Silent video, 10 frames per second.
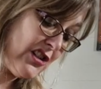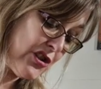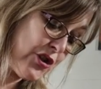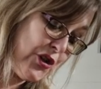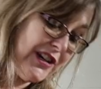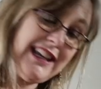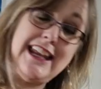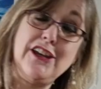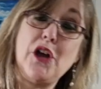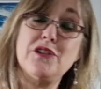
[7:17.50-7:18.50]
just couldn't
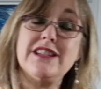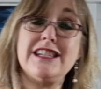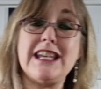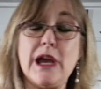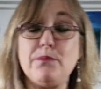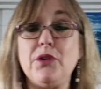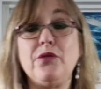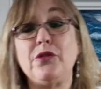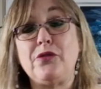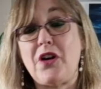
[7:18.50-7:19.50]
let it go to the tip
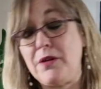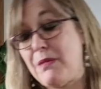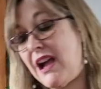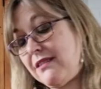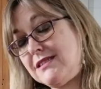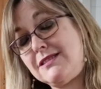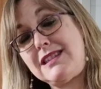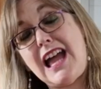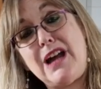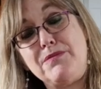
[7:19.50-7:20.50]
for £5.
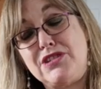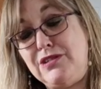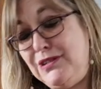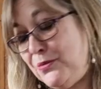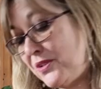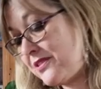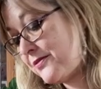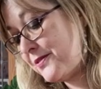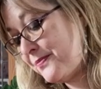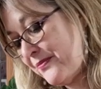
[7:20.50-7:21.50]
It's absolutely
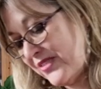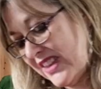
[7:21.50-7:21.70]
wonderful.